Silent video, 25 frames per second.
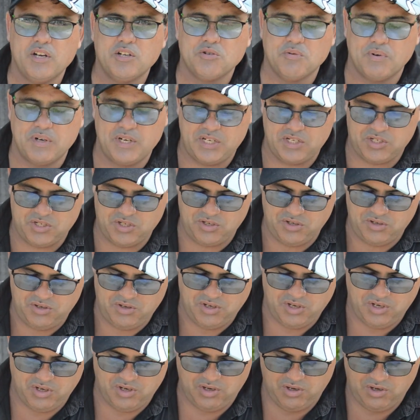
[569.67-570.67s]
22,
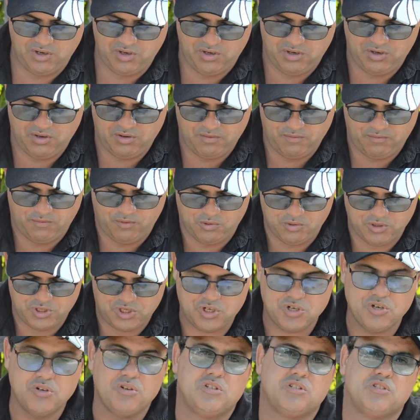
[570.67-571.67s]
4
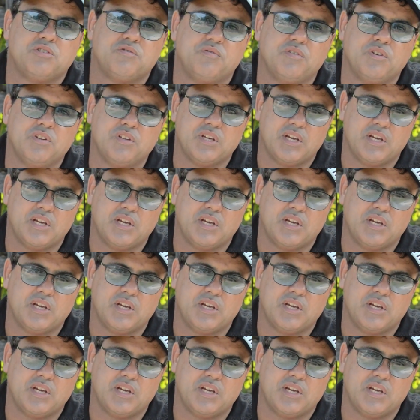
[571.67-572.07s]
shoots for the